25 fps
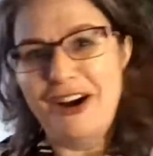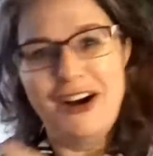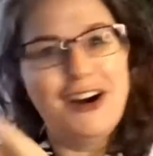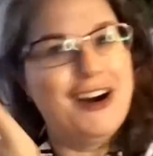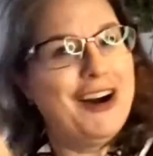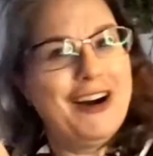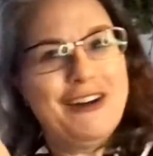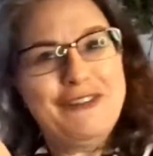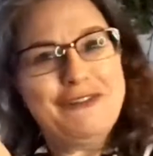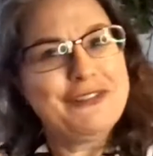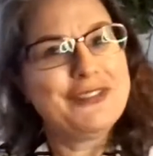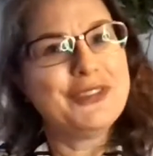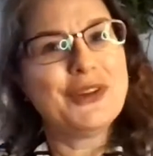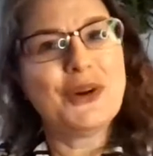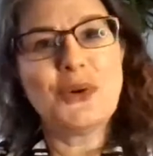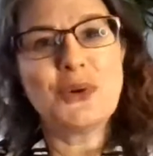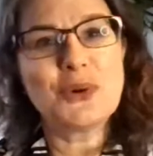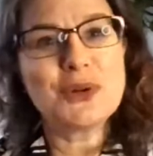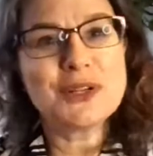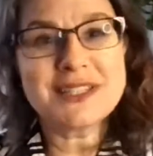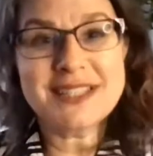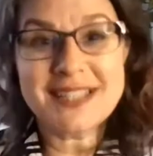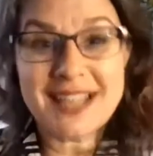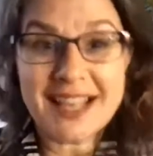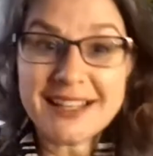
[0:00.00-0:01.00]
Off the
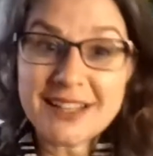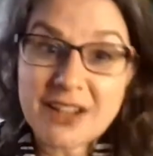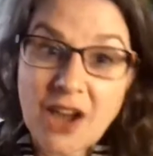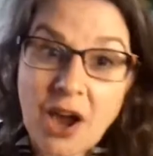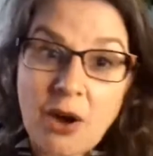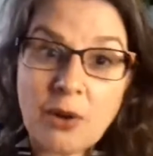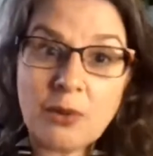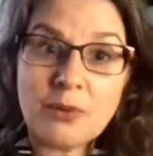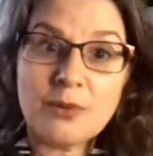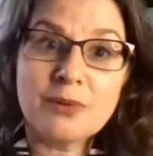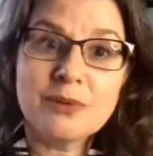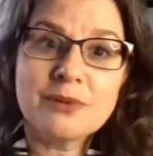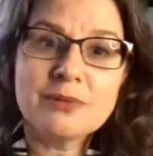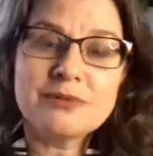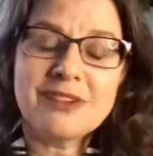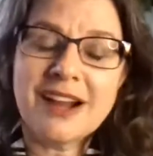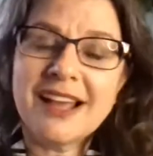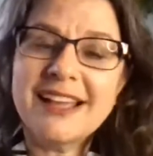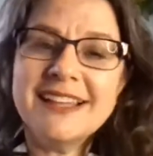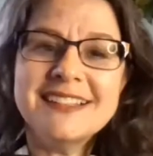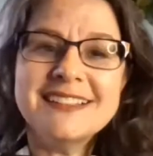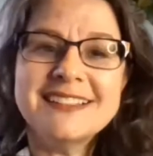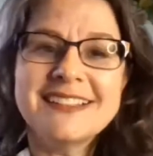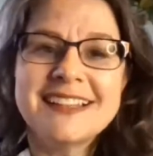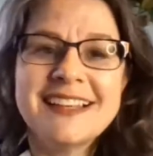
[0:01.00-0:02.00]
horse I'd go,
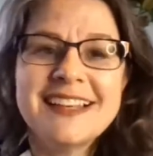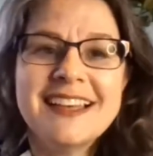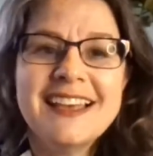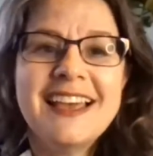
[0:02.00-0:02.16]
right?